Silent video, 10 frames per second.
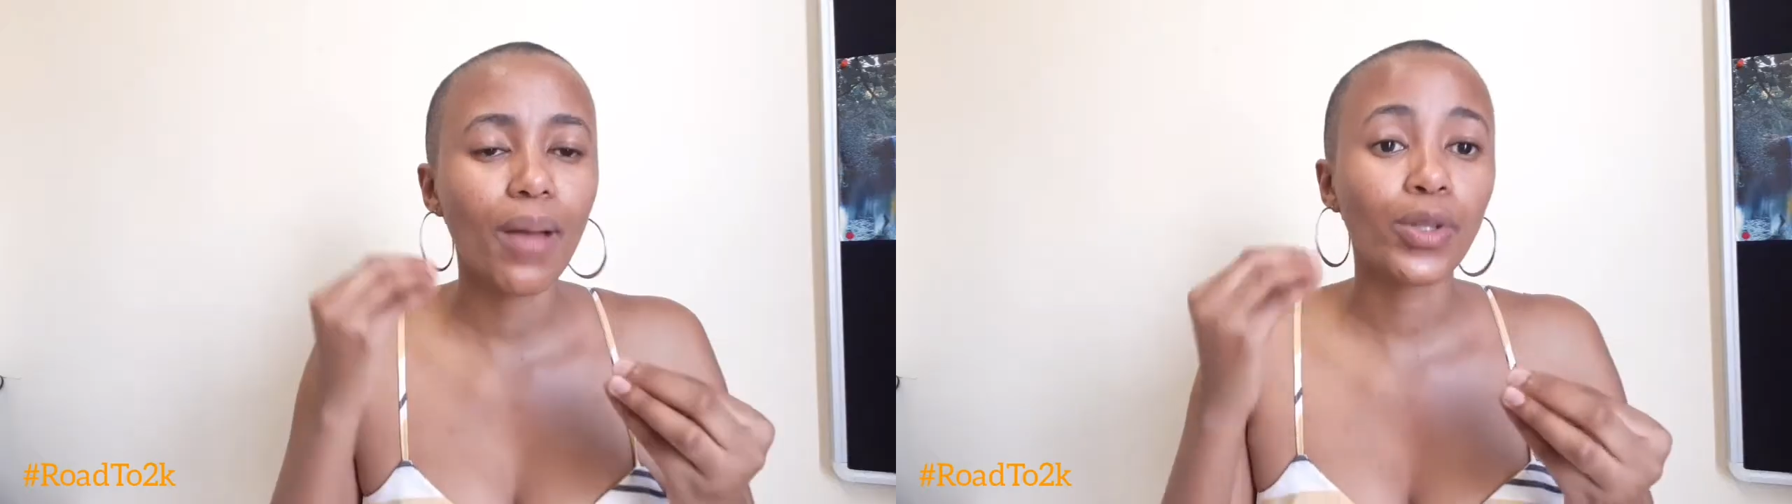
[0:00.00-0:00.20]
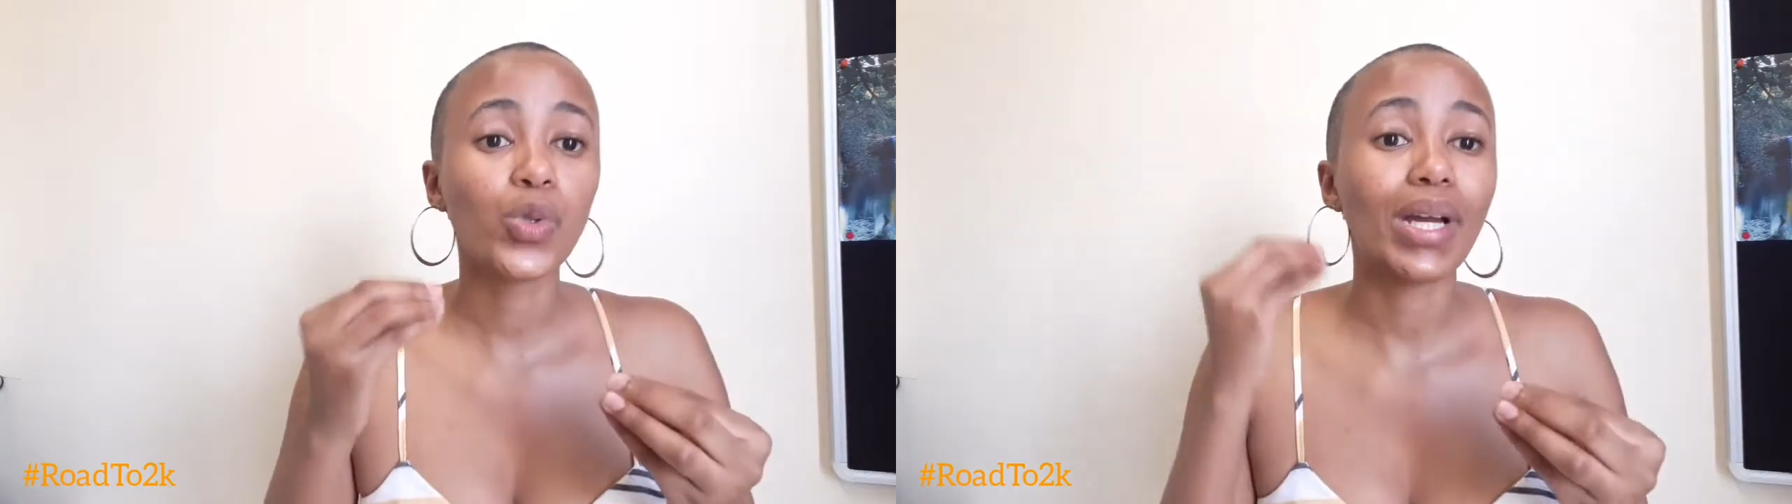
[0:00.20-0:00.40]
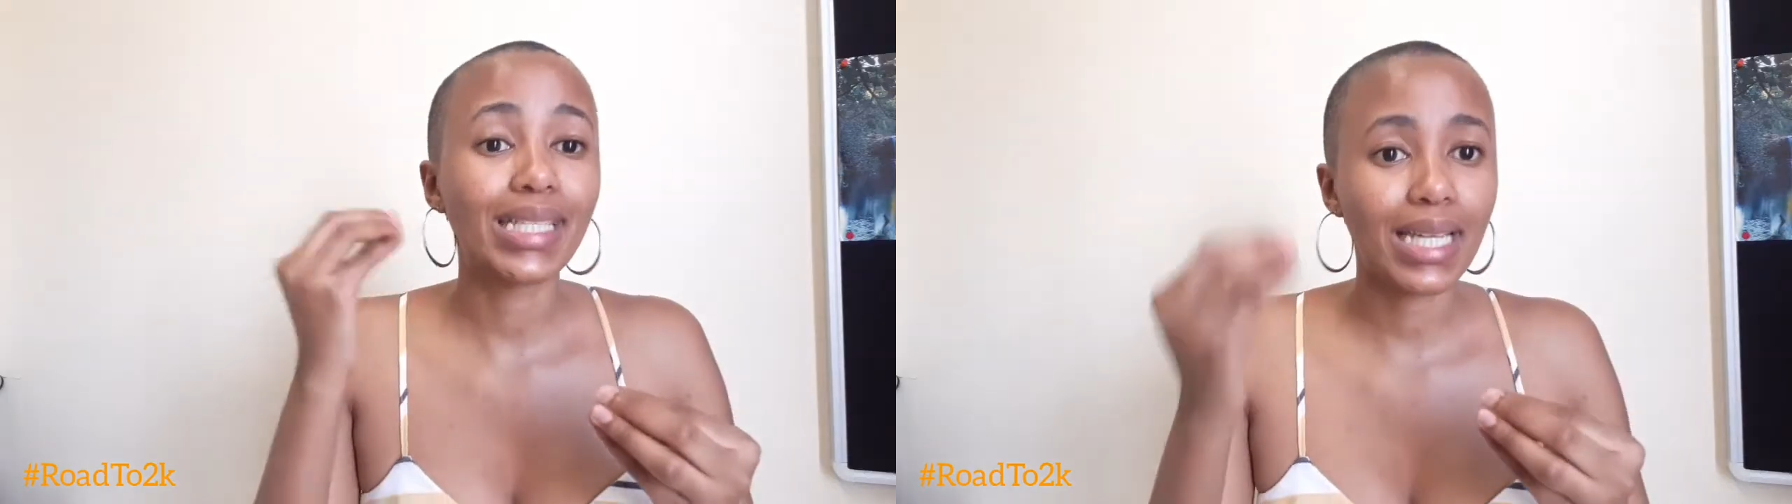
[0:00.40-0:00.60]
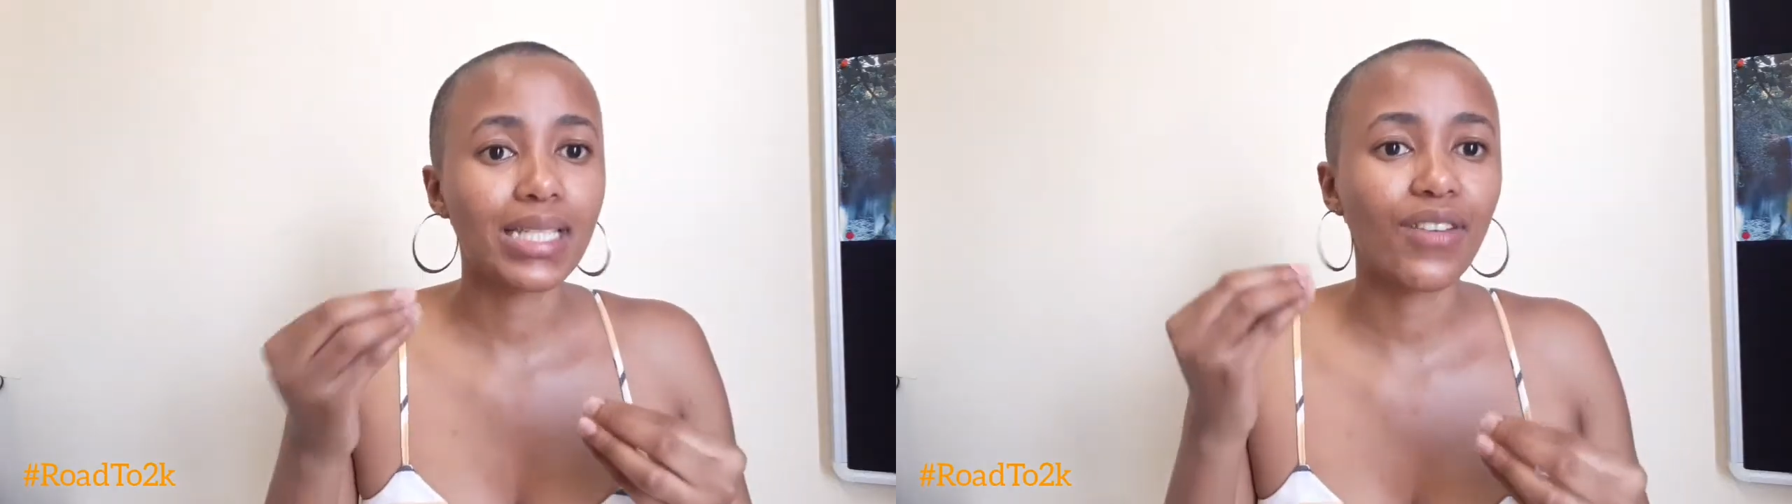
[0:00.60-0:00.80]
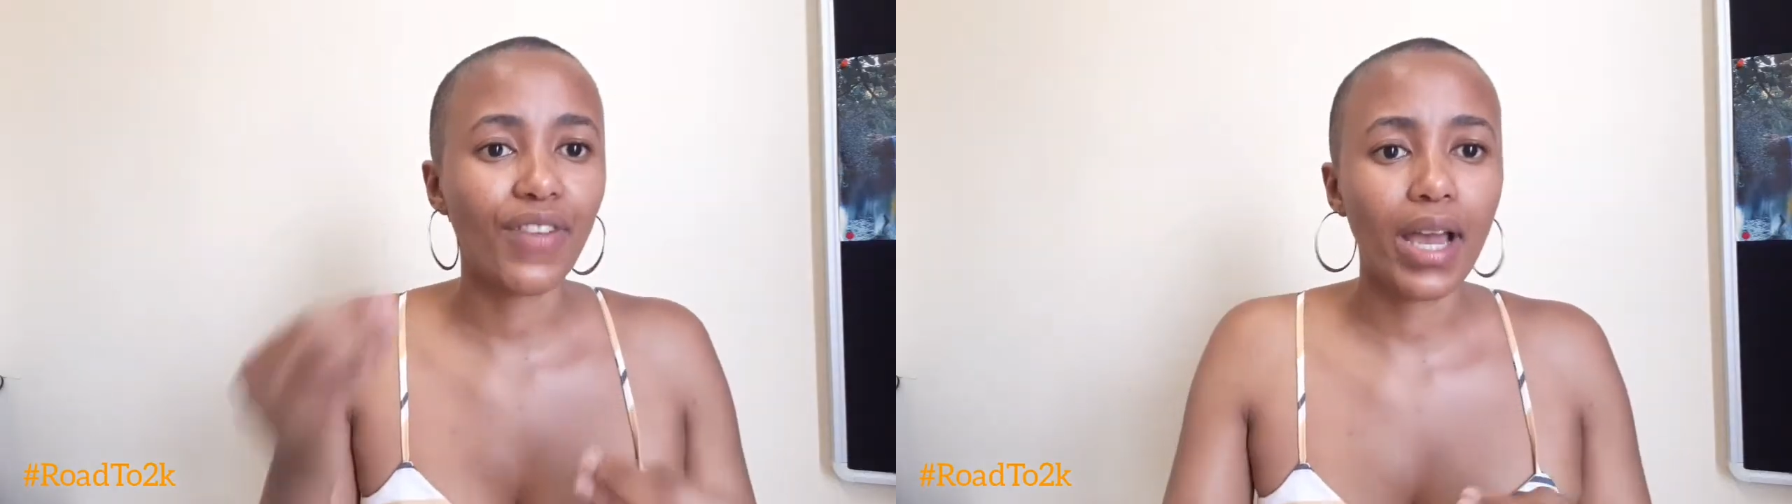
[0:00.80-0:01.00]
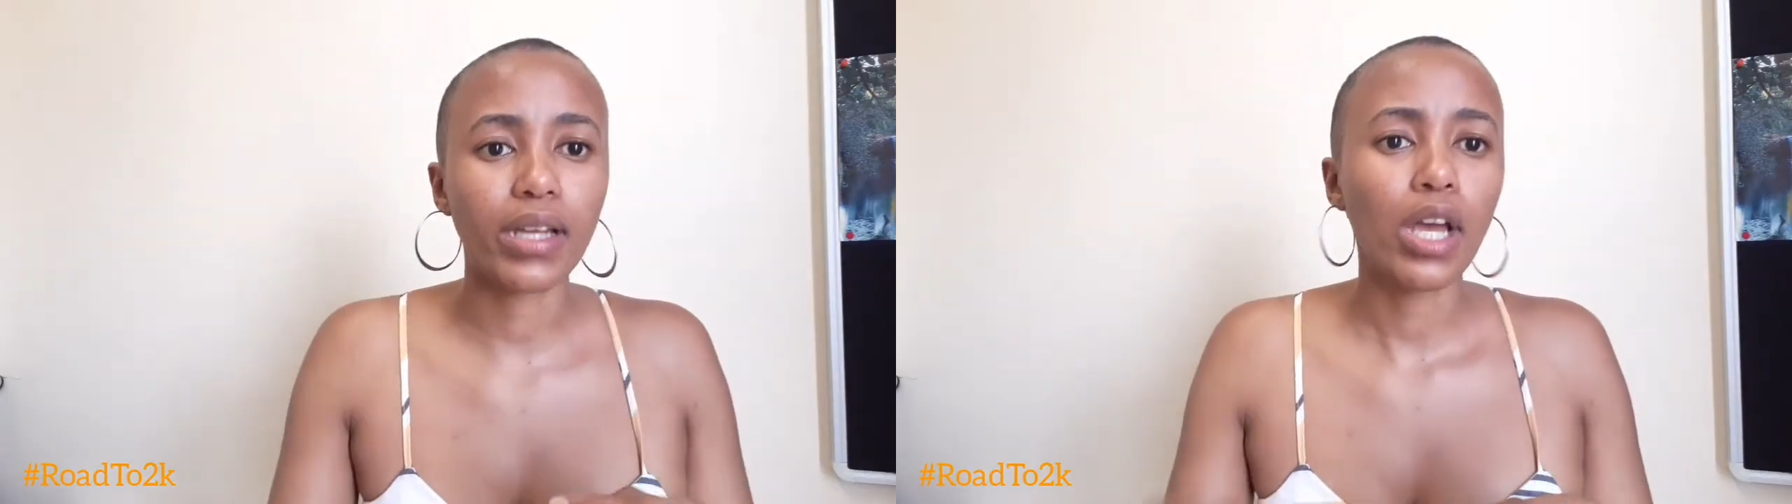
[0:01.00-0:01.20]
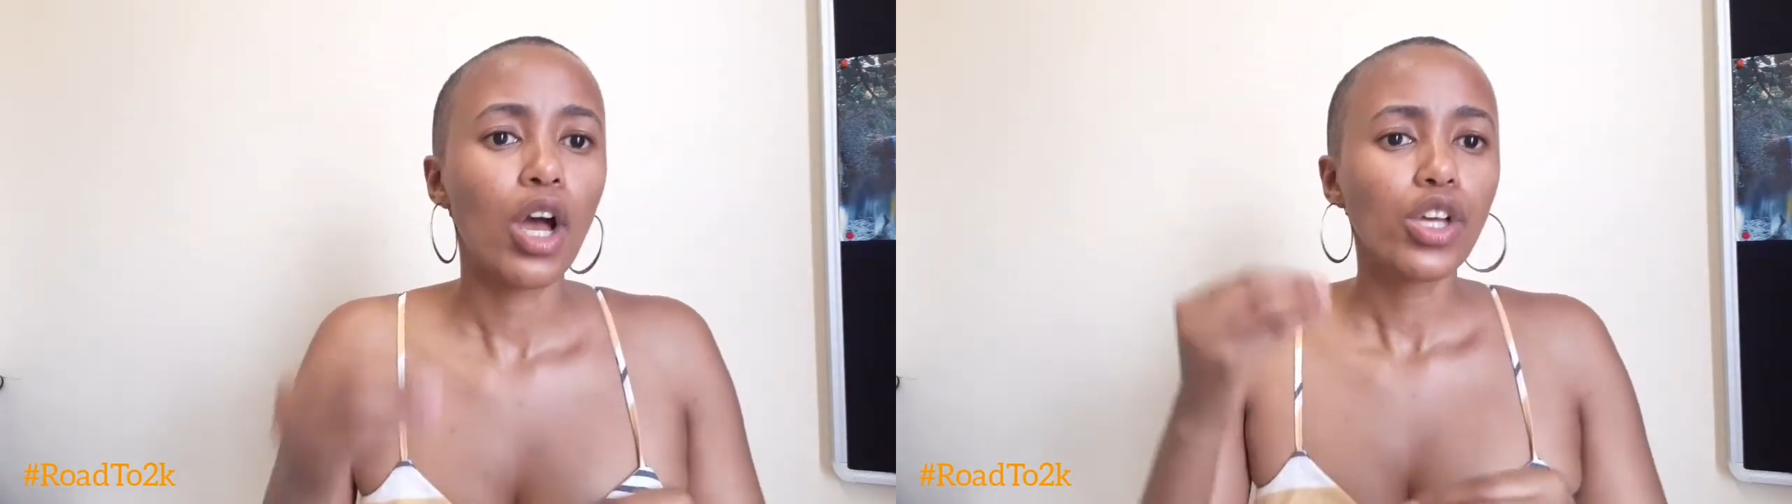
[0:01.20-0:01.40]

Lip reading: able to identify it.